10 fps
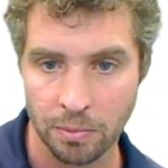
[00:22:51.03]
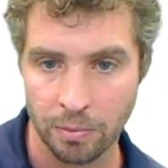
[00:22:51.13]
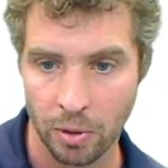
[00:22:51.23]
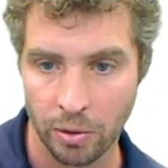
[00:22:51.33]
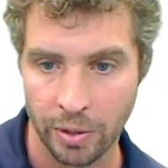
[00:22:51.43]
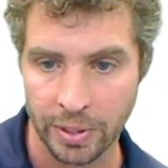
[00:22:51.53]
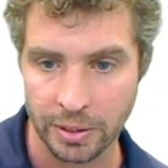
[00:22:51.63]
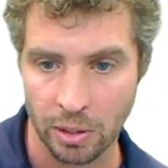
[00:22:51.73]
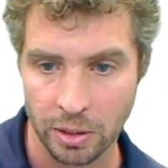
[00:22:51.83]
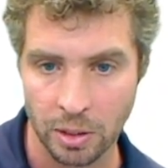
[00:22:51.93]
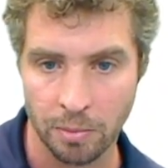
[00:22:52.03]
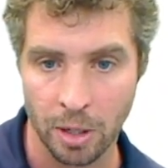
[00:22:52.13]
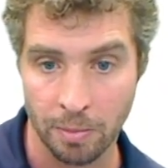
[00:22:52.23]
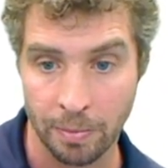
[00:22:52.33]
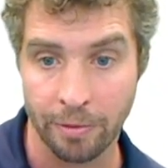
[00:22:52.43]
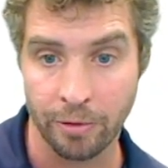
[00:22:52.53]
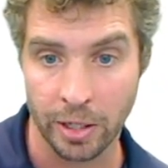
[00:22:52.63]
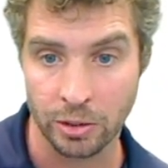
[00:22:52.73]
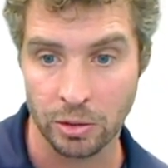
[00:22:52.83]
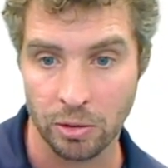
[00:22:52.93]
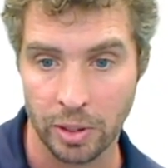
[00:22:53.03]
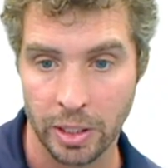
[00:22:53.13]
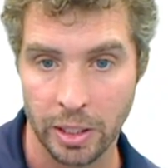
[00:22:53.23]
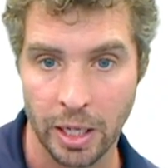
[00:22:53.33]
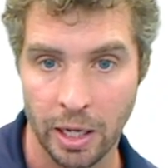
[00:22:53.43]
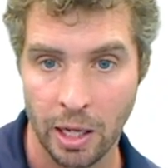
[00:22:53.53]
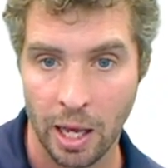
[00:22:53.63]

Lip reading: hold on, that's gone to the bottom of my fraction, so I need to get